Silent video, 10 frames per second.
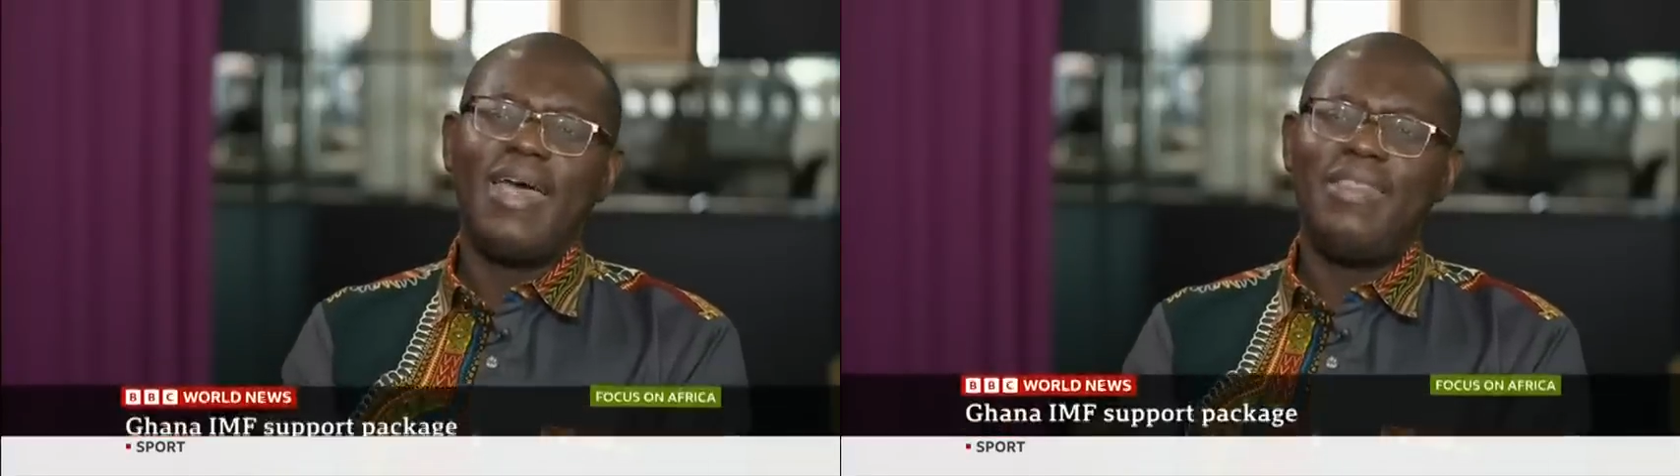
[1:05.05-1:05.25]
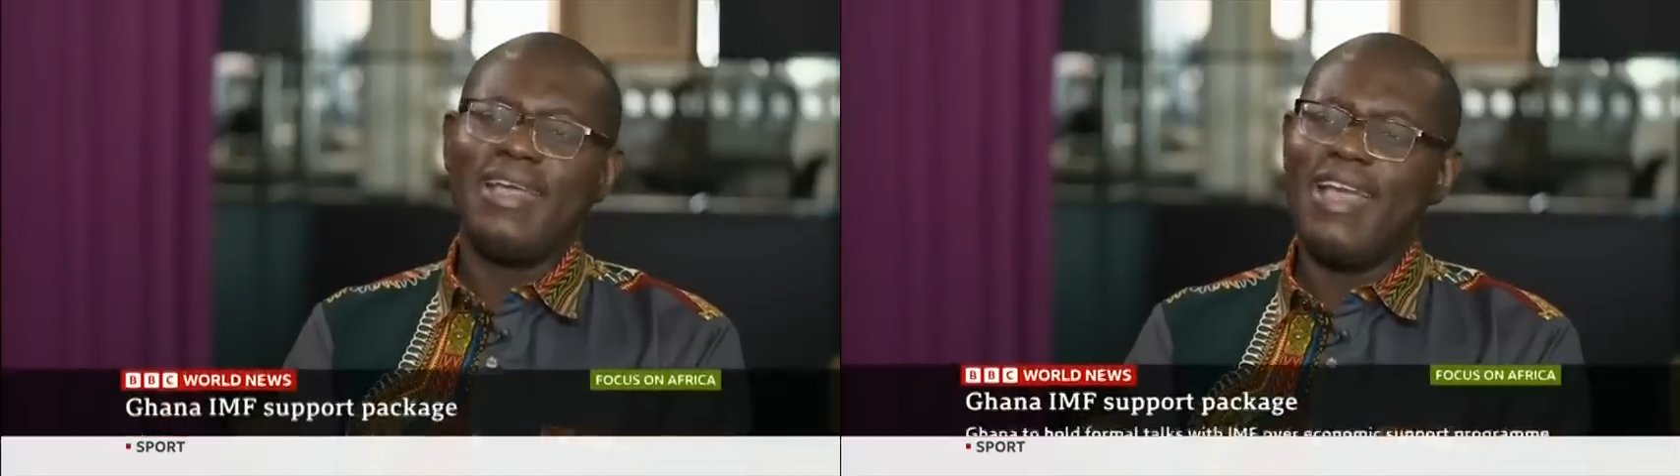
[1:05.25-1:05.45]

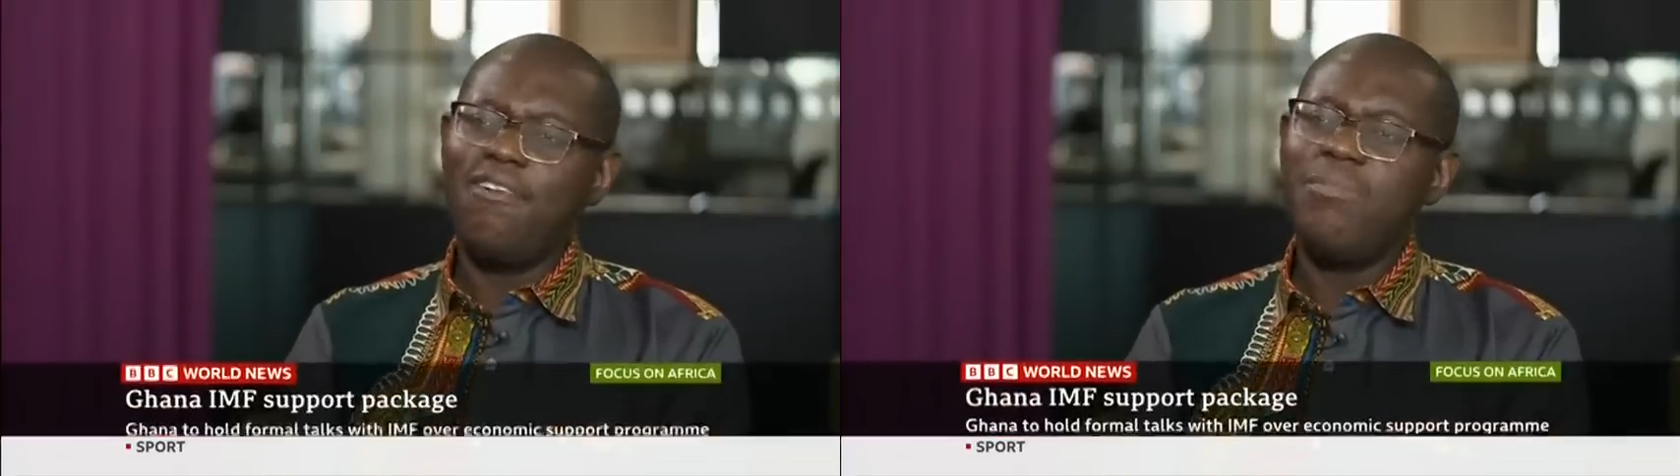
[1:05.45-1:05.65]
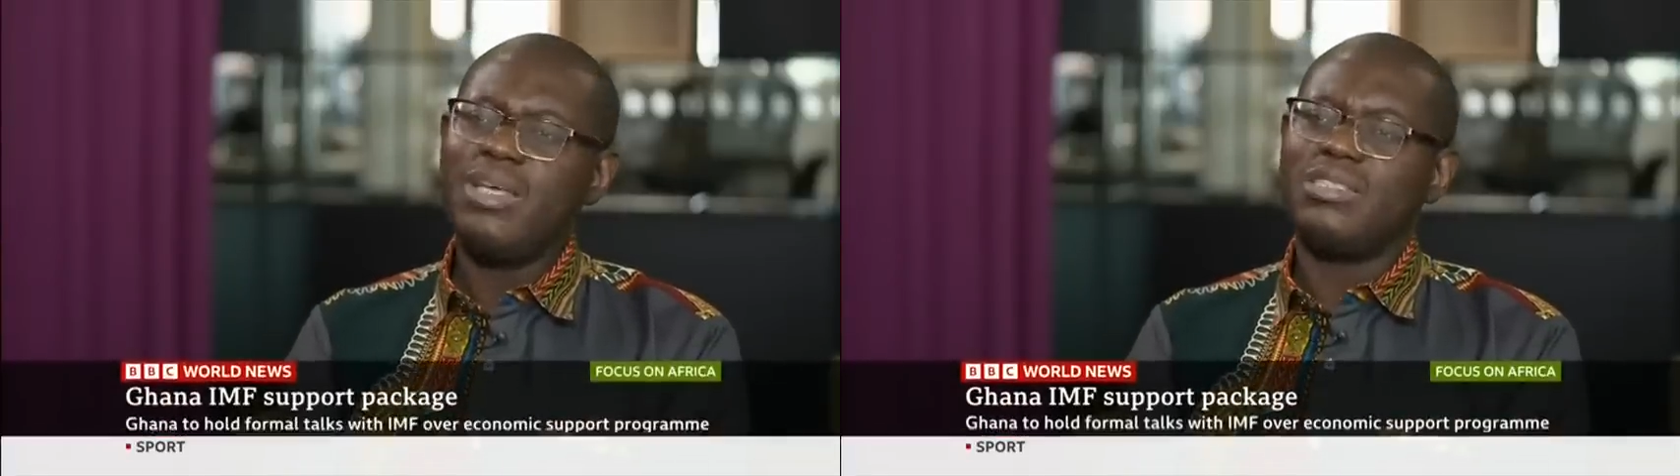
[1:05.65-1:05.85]
And the
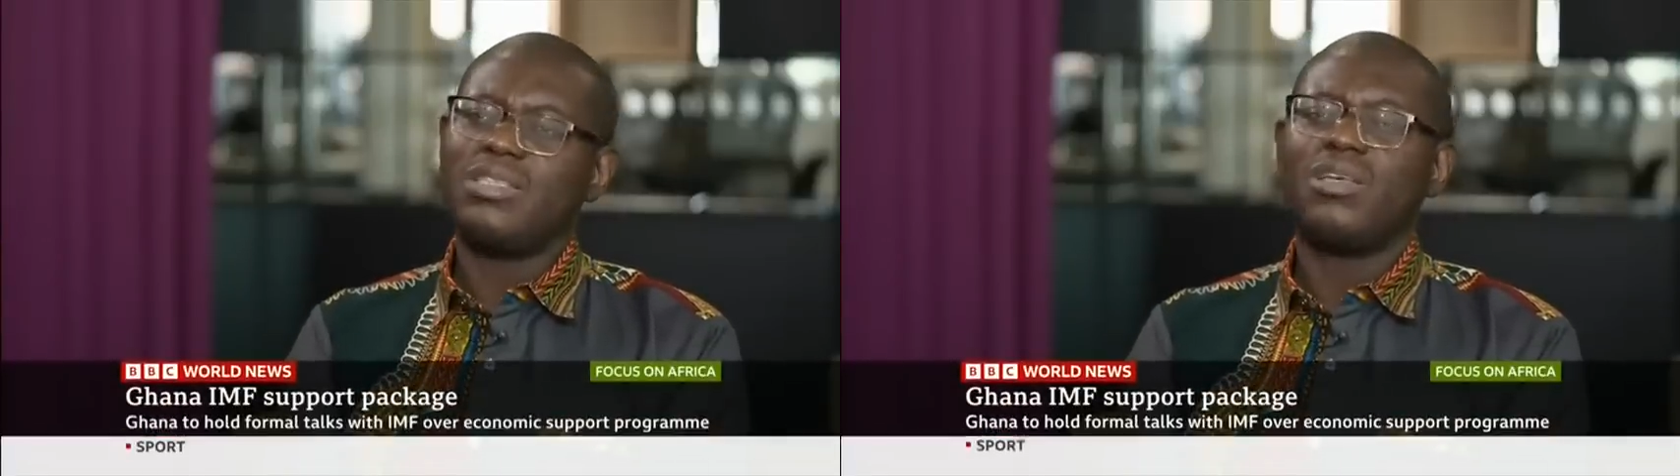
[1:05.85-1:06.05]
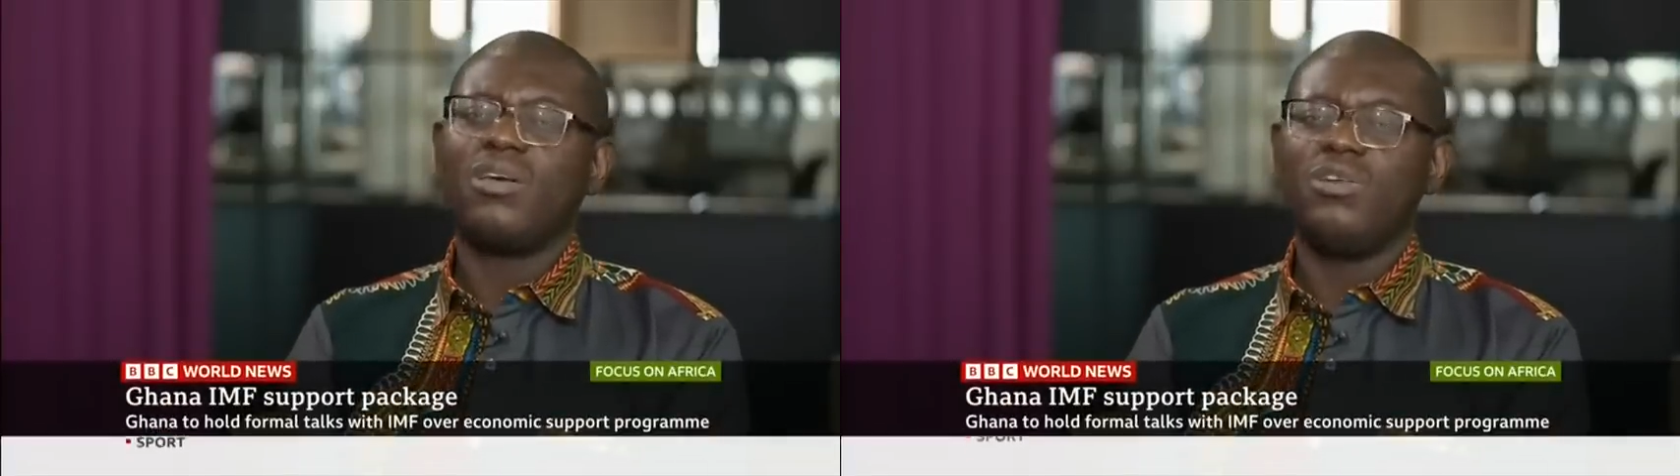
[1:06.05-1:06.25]

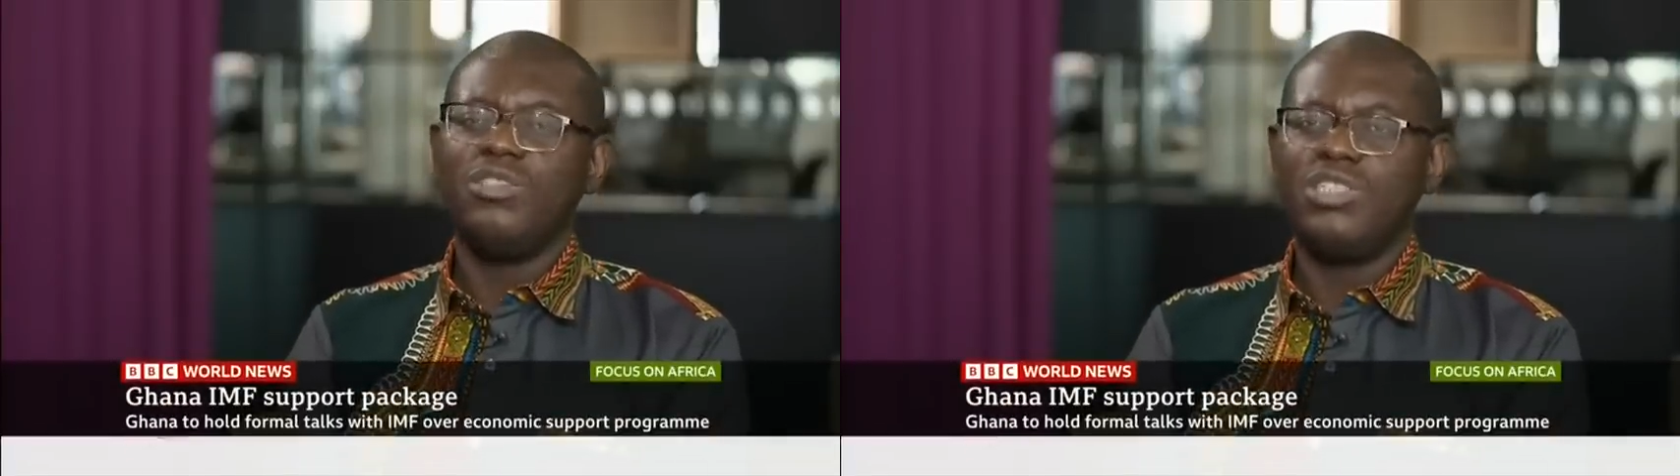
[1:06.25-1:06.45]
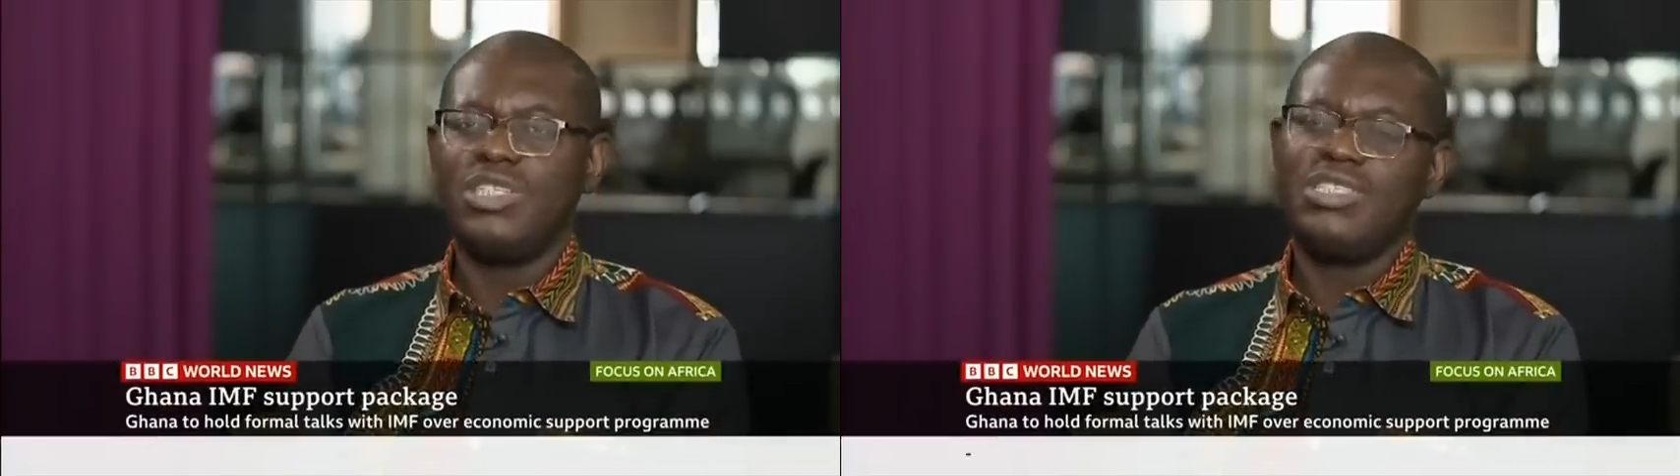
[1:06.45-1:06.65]
government
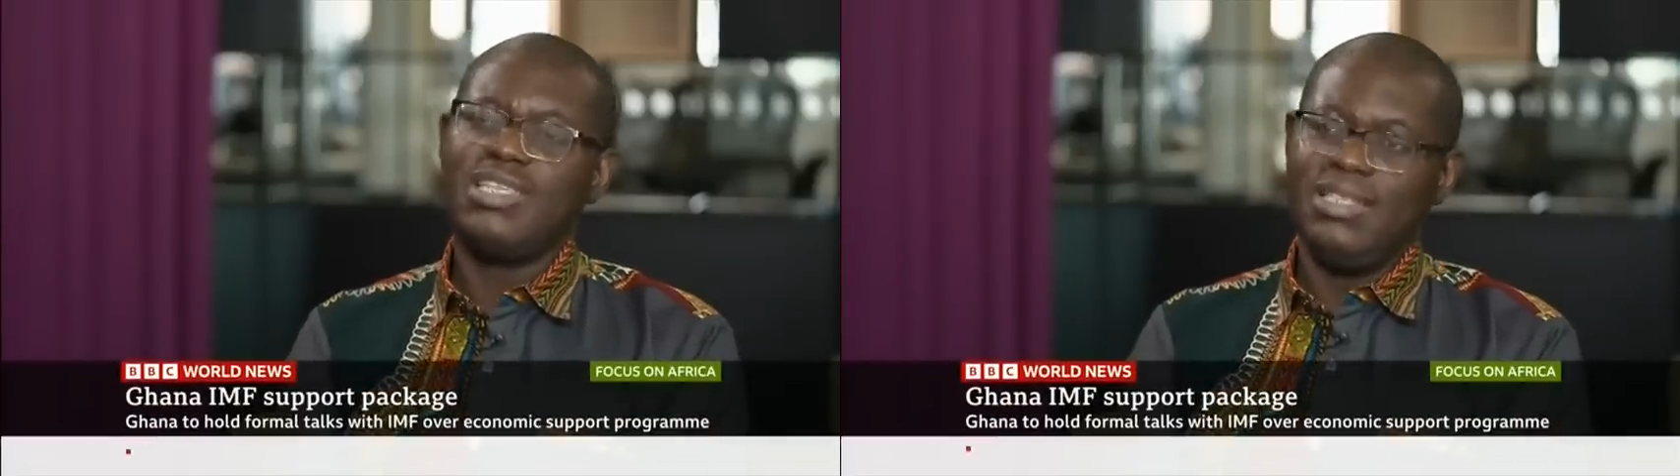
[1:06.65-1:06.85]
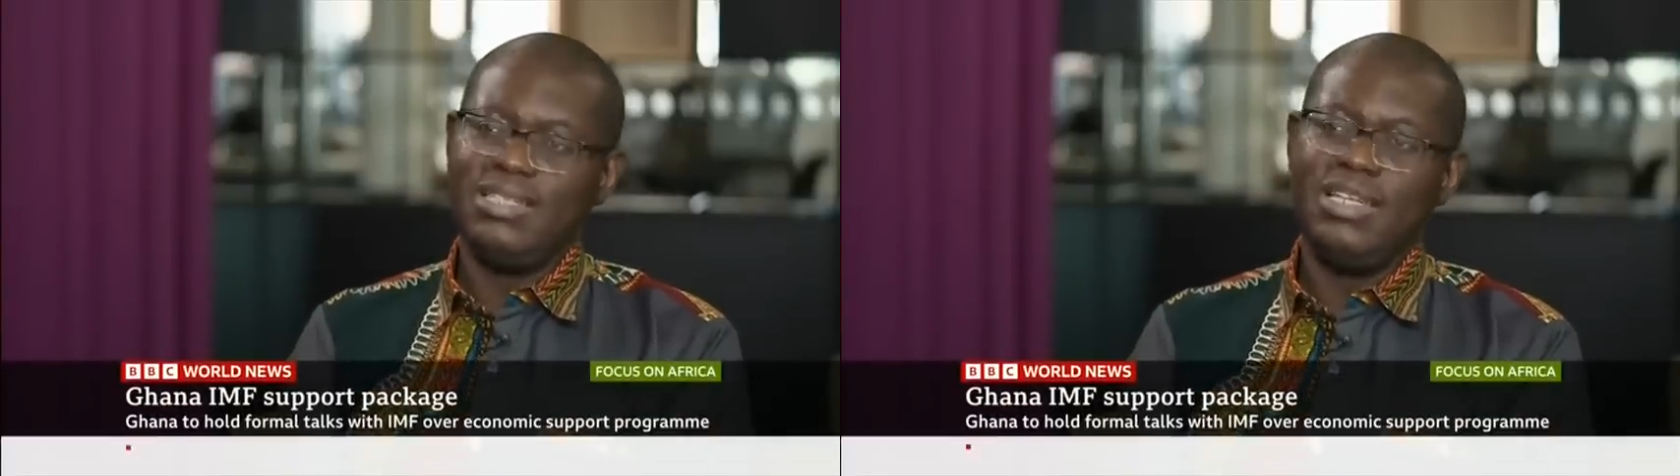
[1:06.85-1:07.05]

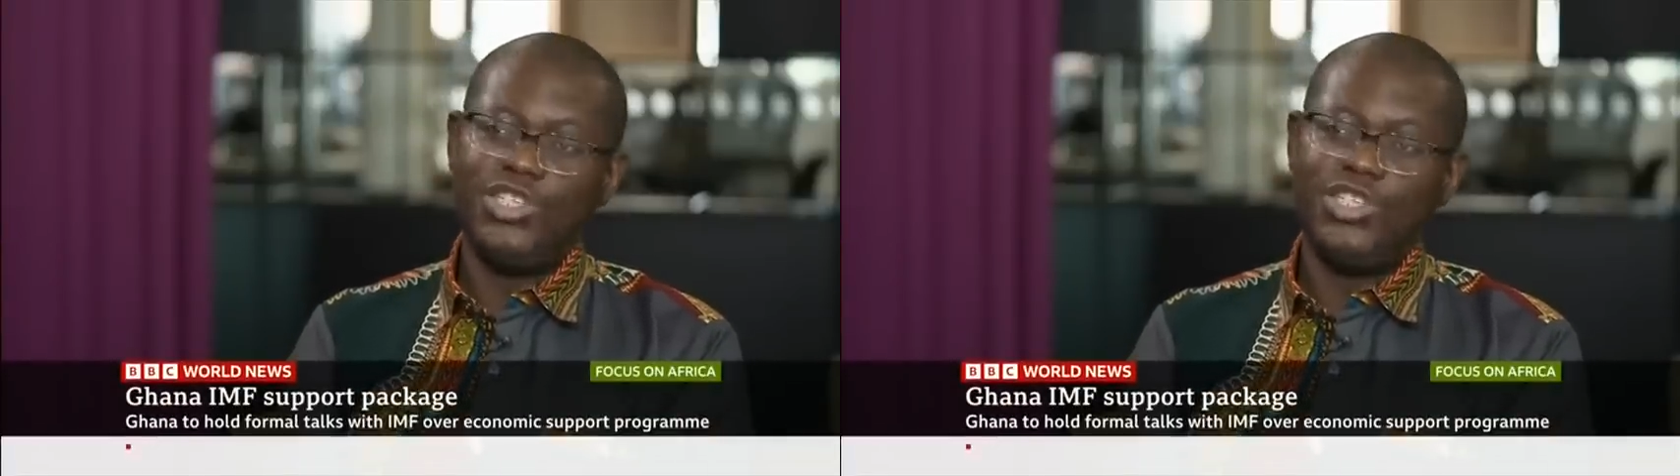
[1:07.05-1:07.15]
consistently,